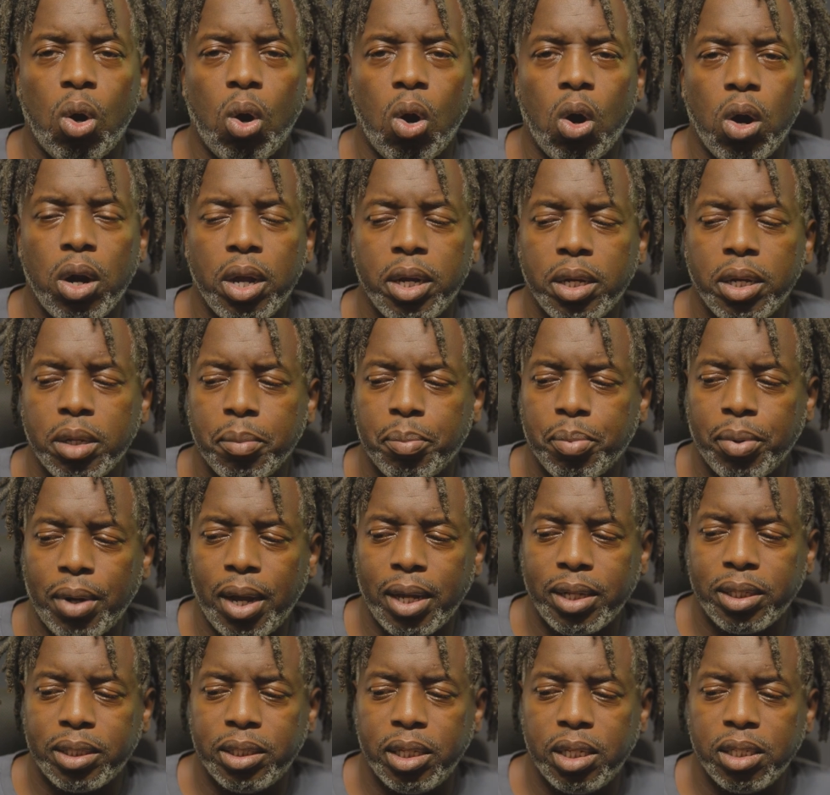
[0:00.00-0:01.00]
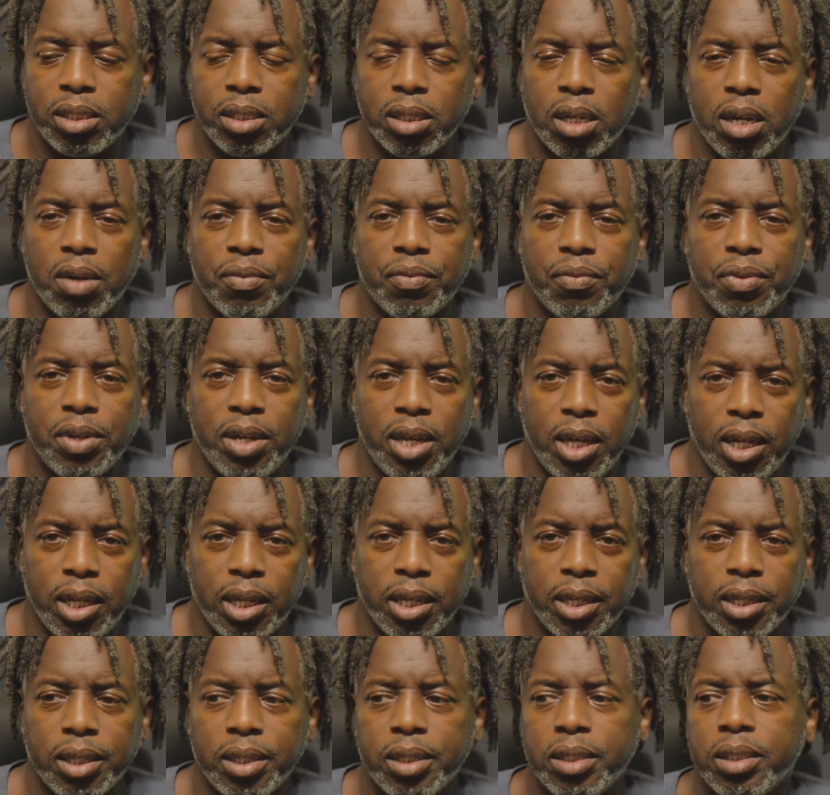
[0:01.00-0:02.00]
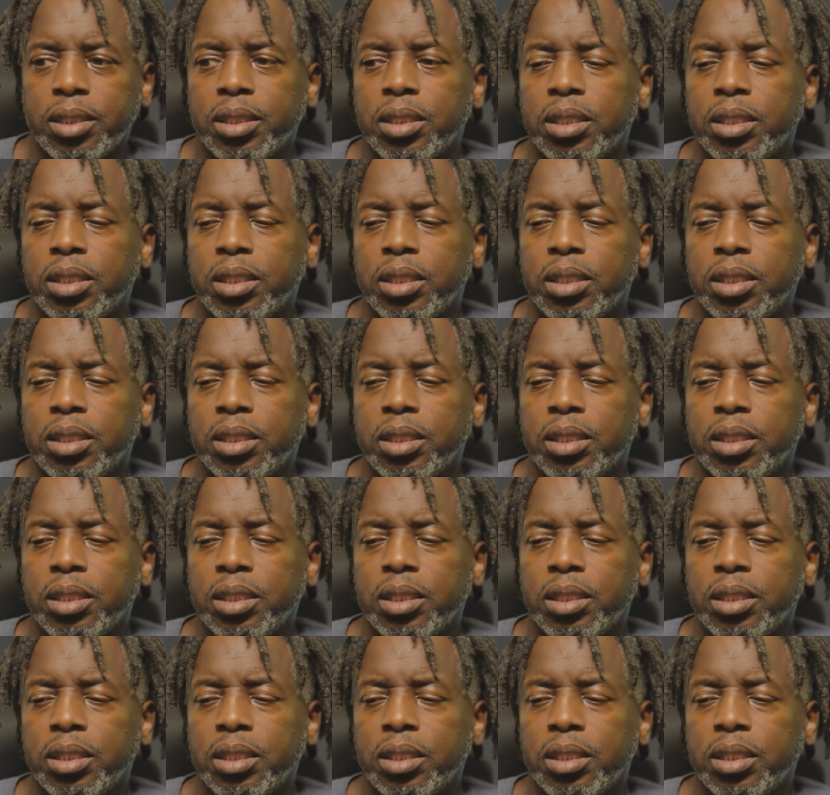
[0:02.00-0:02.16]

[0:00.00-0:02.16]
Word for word: are in the process of healing,